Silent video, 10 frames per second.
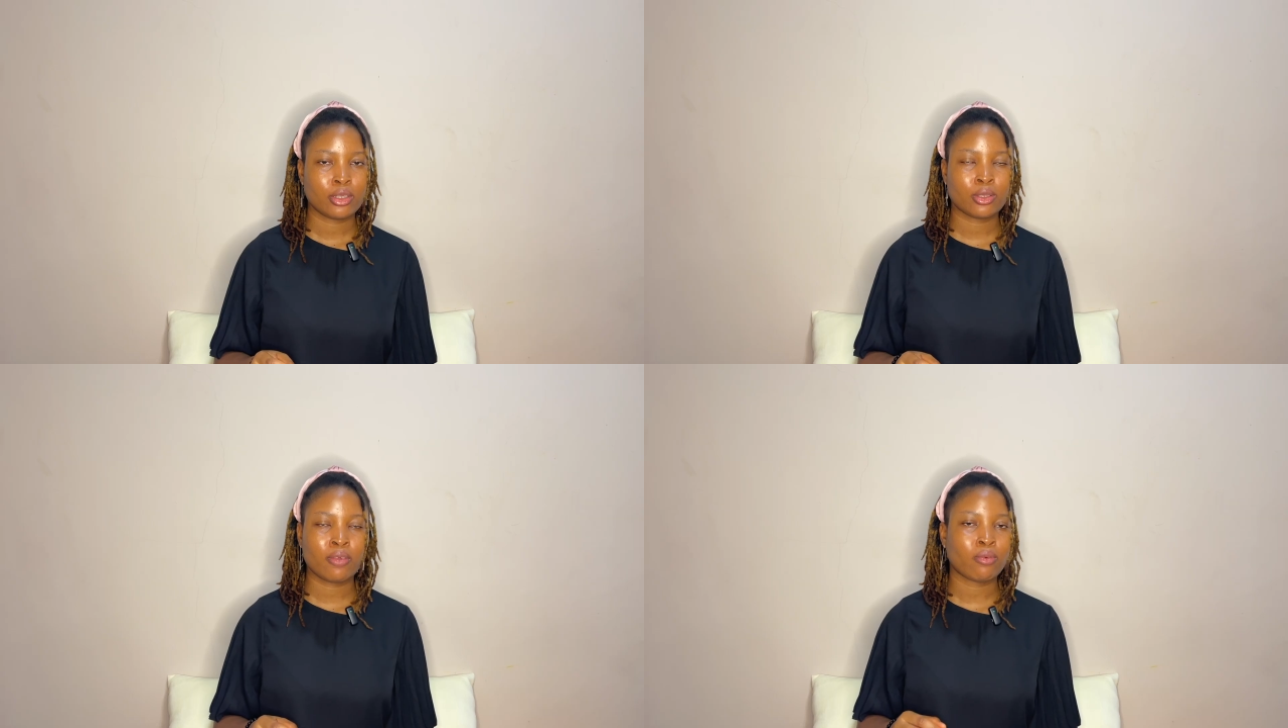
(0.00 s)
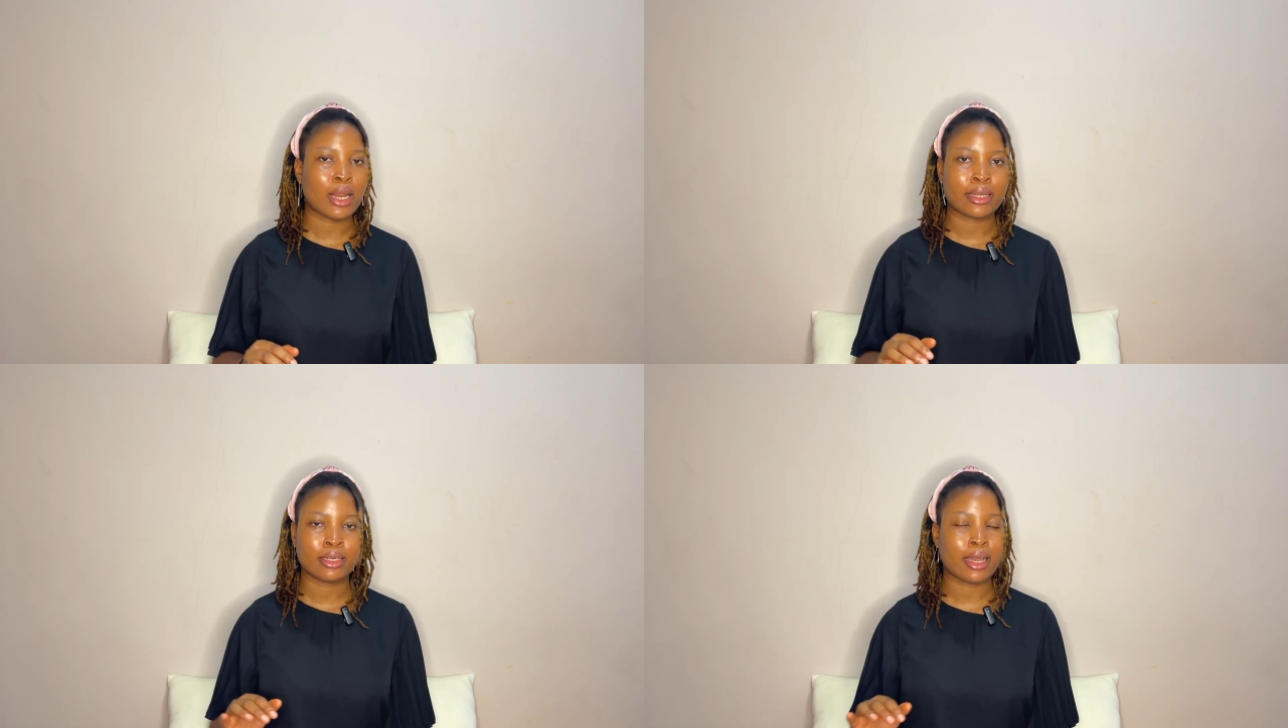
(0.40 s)
It's not even
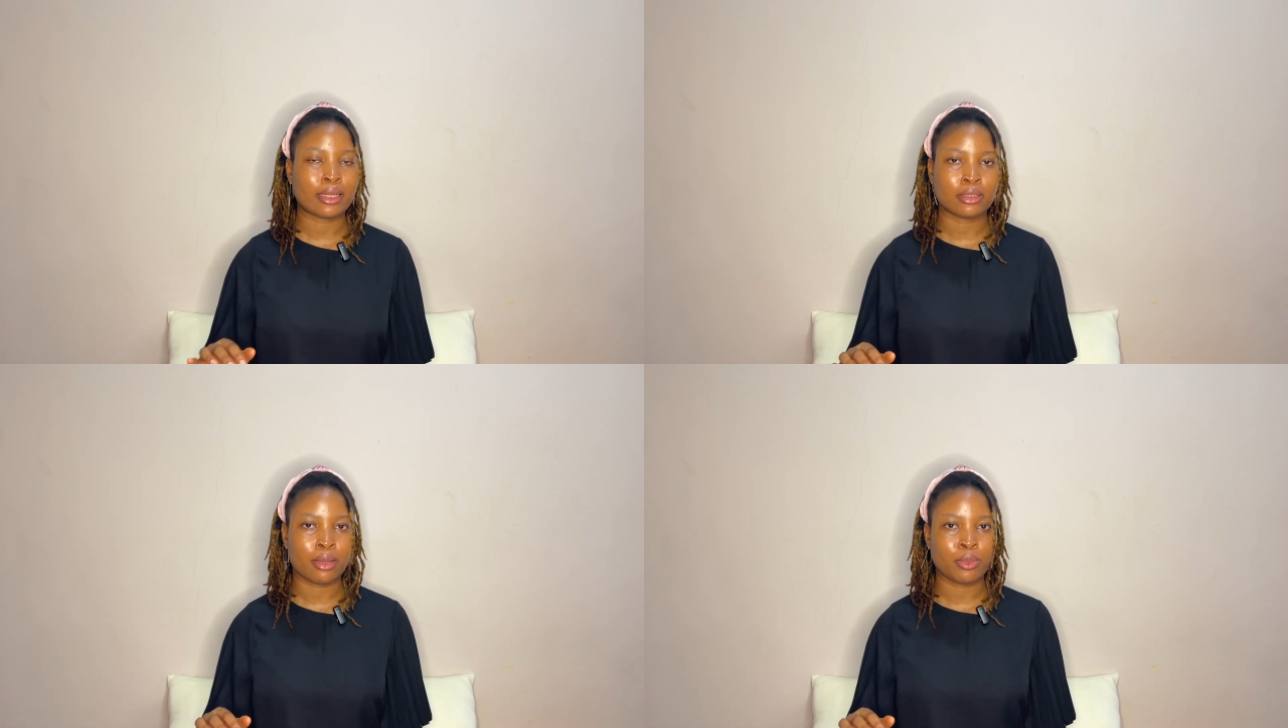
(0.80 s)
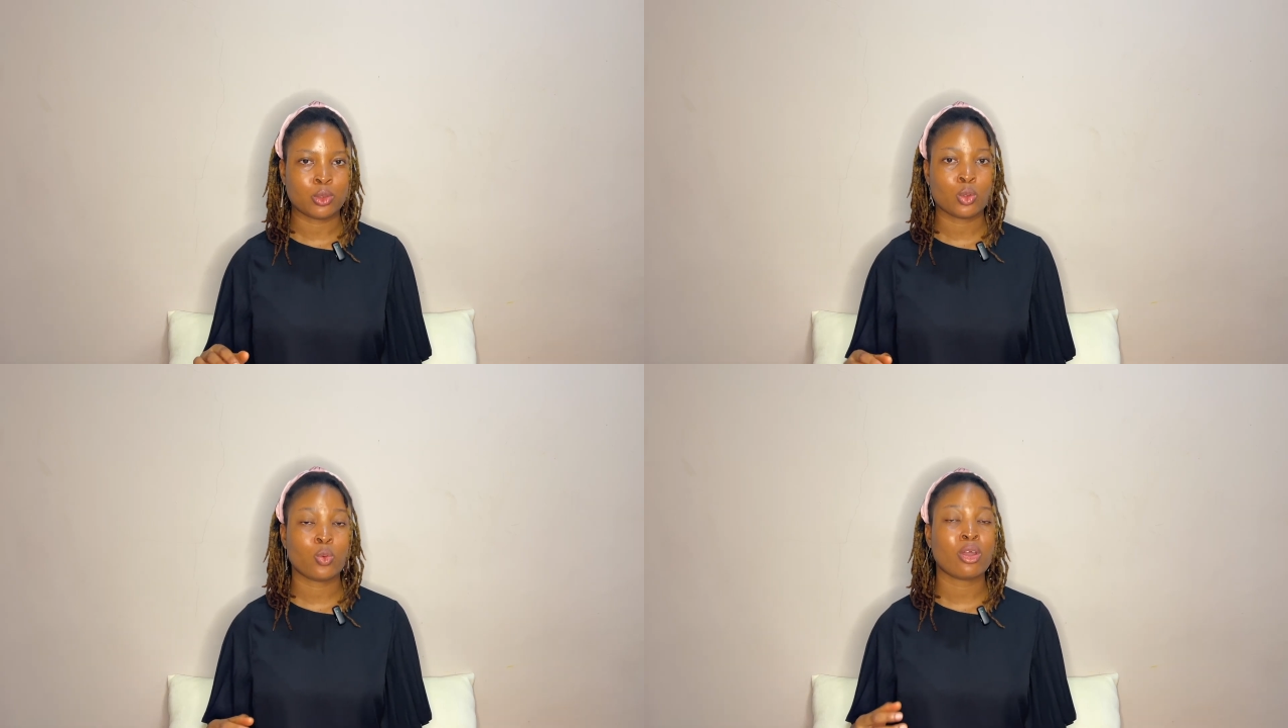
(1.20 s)
like they can tap
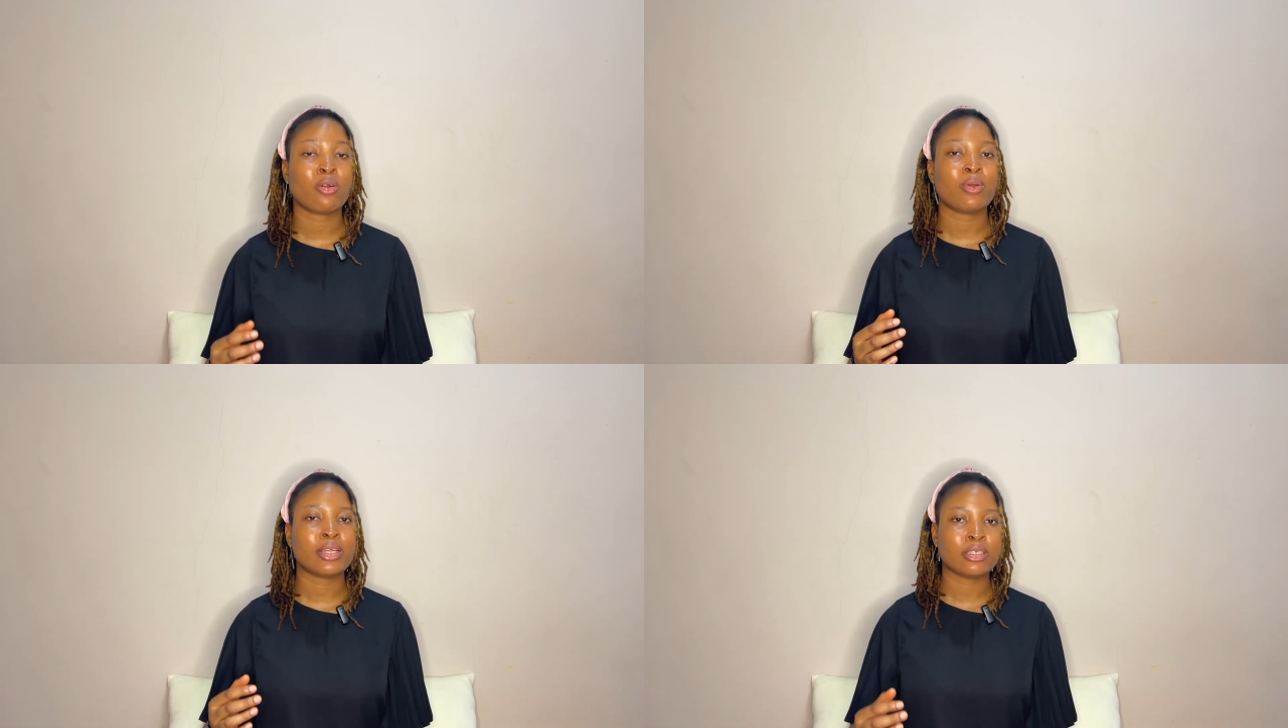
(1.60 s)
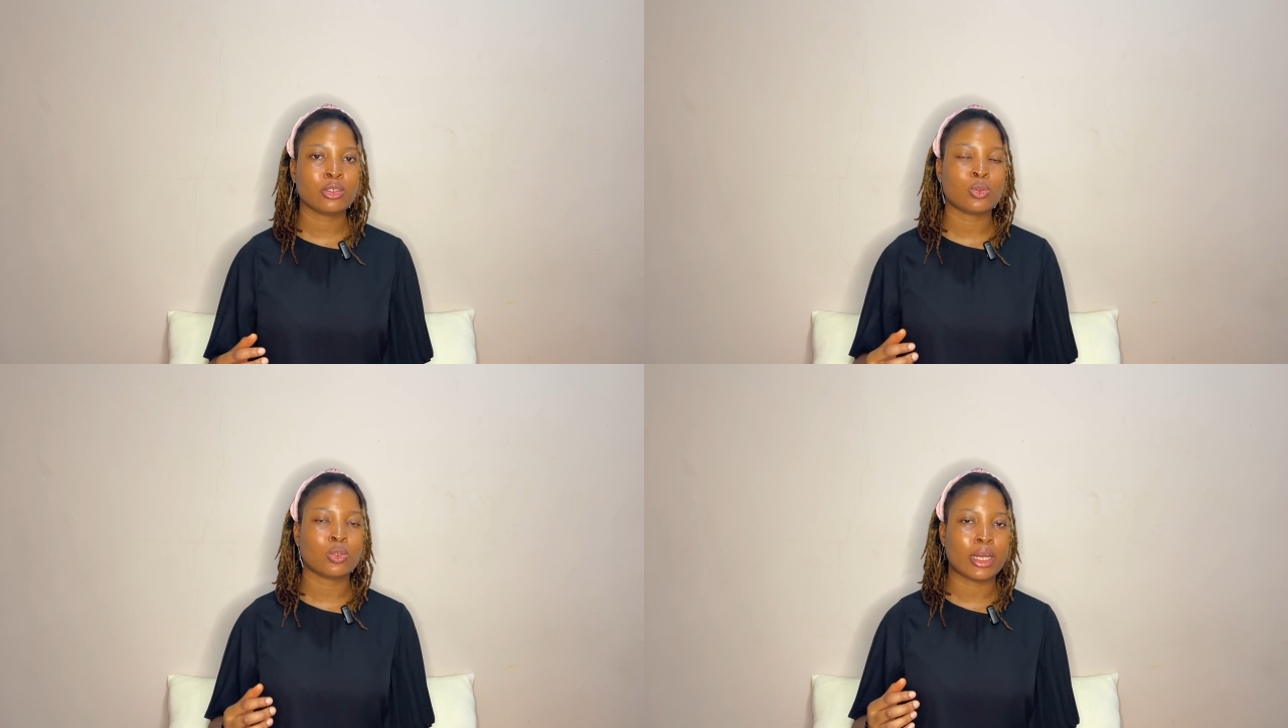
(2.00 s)
into. We already
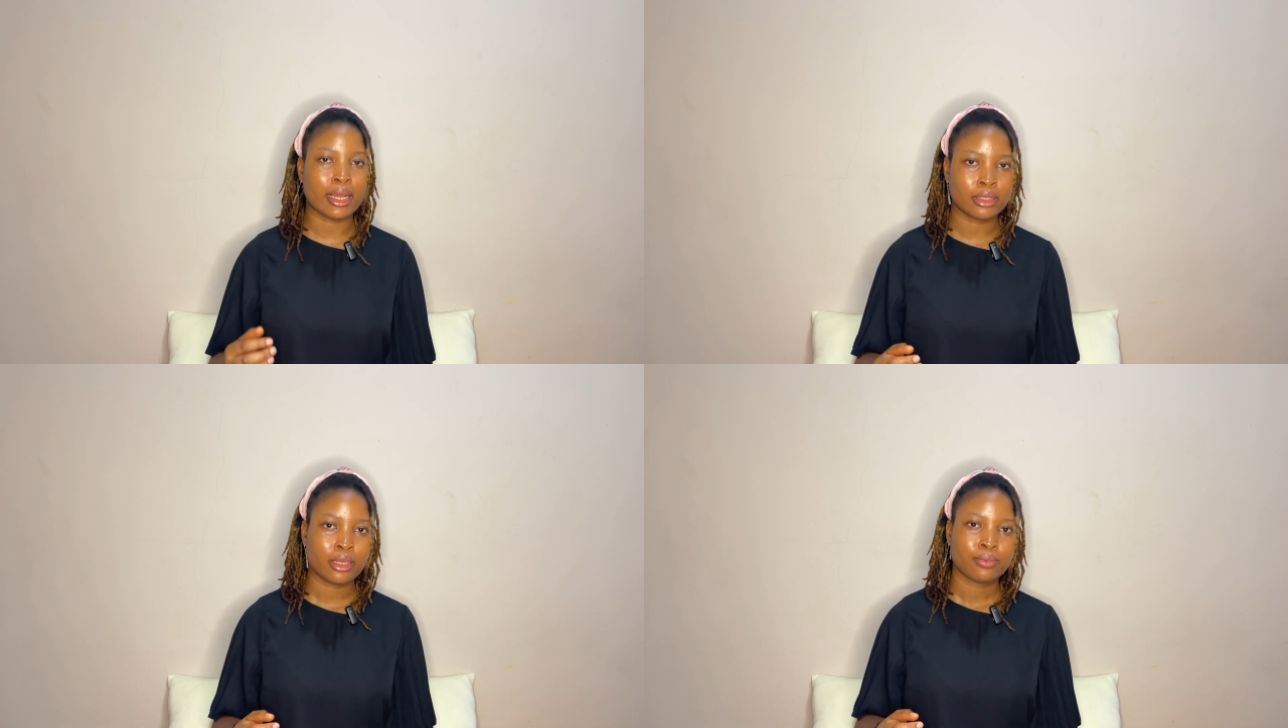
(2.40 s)
do that.